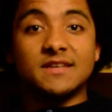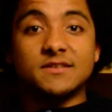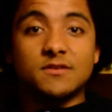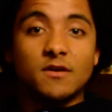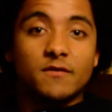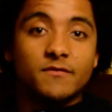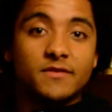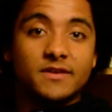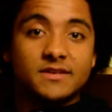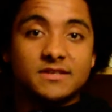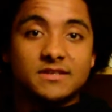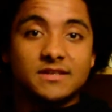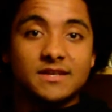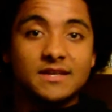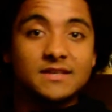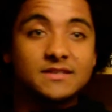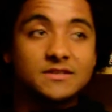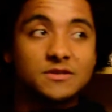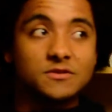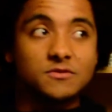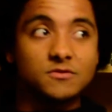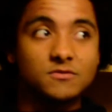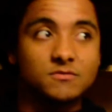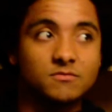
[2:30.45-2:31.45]
obviously,
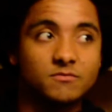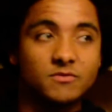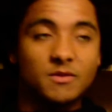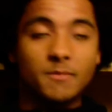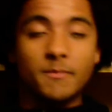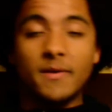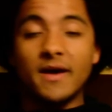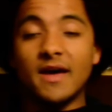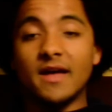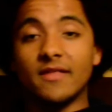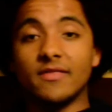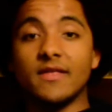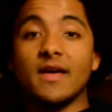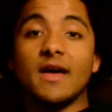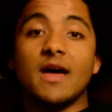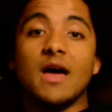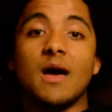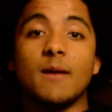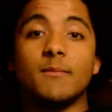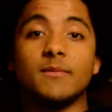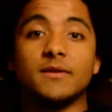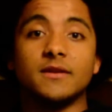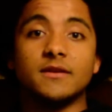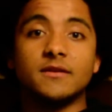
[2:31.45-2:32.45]
until the ban that
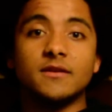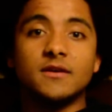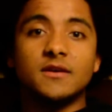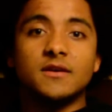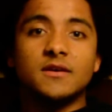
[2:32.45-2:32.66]
happened.